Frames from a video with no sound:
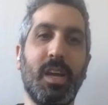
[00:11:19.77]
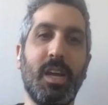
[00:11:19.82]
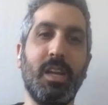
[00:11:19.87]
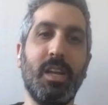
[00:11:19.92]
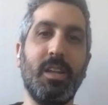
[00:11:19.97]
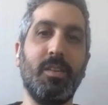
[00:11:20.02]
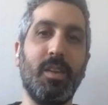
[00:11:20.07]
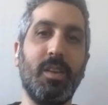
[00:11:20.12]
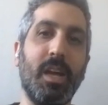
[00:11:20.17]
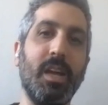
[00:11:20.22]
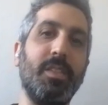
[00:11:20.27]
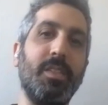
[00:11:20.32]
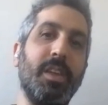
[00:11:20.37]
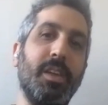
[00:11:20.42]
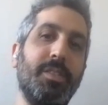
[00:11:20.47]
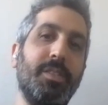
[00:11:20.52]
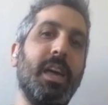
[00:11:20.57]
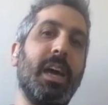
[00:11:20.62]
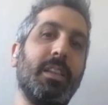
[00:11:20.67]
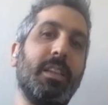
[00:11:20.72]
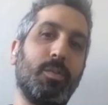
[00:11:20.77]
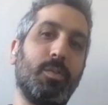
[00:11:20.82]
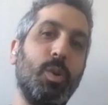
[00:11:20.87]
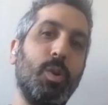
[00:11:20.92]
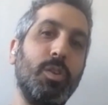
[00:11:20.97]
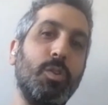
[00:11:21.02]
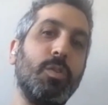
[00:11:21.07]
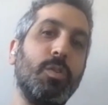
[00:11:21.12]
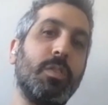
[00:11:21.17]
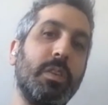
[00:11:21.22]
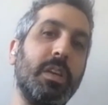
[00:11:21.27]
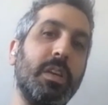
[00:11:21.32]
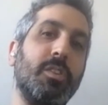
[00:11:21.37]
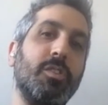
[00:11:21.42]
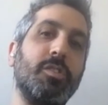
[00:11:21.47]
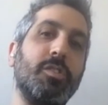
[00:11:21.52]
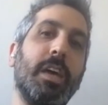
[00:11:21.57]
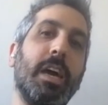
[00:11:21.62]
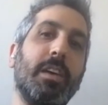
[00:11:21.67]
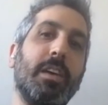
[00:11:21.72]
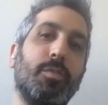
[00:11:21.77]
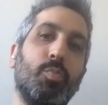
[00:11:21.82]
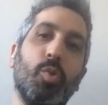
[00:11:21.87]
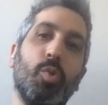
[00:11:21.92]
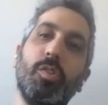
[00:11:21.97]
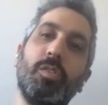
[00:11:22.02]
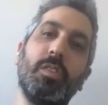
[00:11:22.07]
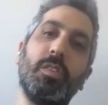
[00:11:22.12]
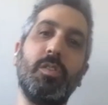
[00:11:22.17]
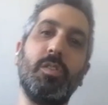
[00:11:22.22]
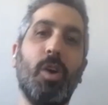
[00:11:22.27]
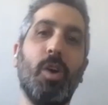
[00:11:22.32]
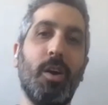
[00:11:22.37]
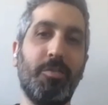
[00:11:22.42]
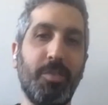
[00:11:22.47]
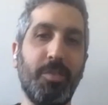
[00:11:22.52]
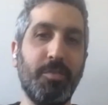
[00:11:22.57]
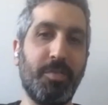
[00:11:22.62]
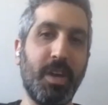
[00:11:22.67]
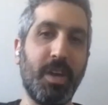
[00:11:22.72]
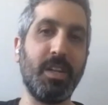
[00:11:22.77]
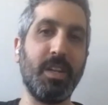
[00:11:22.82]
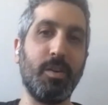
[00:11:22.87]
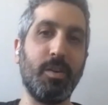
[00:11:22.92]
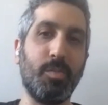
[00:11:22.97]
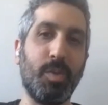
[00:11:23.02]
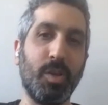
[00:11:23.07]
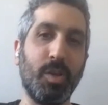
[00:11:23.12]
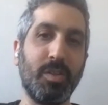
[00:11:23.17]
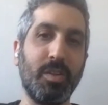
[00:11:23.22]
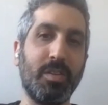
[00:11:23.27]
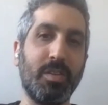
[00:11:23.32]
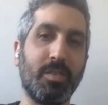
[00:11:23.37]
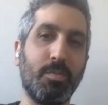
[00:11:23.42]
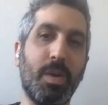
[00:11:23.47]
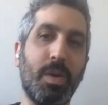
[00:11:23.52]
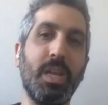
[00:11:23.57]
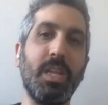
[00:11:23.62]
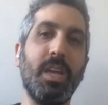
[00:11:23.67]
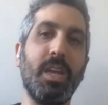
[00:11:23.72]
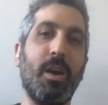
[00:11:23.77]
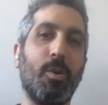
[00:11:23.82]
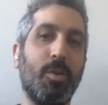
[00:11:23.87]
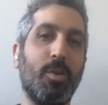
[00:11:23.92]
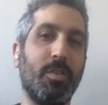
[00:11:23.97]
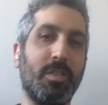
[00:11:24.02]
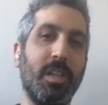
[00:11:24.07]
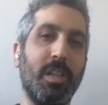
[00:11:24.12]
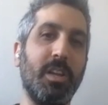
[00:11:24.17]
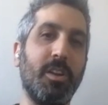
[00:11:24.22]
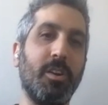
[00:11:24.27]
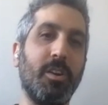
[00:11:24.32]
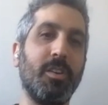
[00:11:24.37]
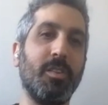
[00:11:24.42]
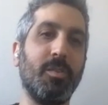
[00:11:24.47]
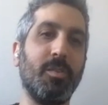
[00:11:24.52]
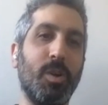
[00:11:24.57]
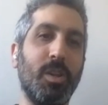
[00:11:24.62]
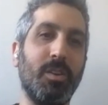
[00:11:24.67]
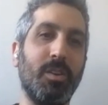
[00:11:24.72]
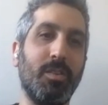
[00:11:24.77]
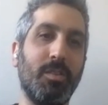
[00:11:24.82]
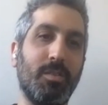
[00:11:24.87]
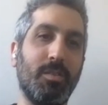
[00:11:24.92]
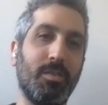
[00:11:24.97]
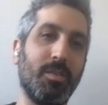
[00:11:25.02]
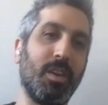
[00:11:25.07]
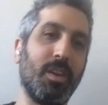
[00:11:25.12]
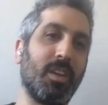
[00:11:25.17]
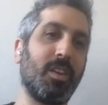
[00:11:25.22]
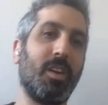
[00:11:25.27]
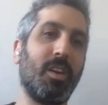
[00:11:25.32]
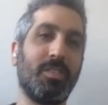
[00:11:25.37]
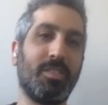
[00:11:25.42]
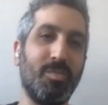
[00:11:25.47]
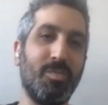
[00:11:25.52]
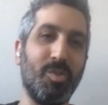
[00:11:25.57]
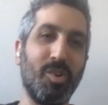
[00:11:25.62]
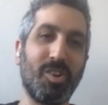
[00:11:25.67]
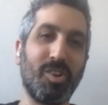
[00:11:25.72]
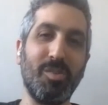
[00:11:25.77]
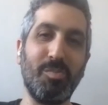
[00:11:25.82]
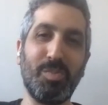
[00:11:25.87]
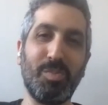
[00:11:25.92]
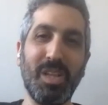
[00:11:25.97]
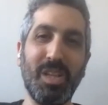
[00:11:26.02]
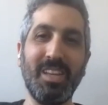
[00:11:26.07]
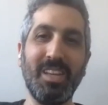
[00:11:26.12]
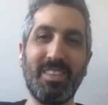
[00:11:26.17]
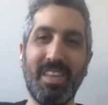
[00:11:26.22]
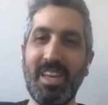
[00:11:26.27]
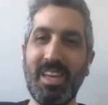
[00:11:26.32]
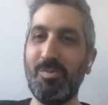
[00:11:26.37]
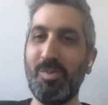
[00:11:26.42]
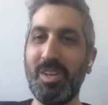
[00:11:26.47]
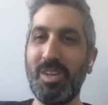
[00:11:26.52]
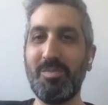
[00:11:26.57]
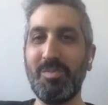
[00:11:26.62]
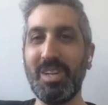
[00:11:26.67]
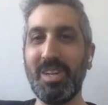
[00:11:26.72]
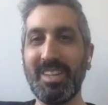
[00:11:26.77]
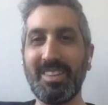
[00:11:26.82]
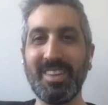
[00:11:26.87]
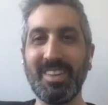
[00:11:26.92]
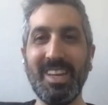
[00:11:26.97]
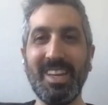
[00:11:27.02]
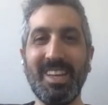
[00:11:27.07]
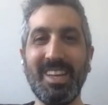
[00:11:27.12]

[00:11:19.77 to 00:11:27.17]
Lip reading: And then that's what you see in your dashboards. And you often find out about this many hours later when a customer complains, hey, wait a minute,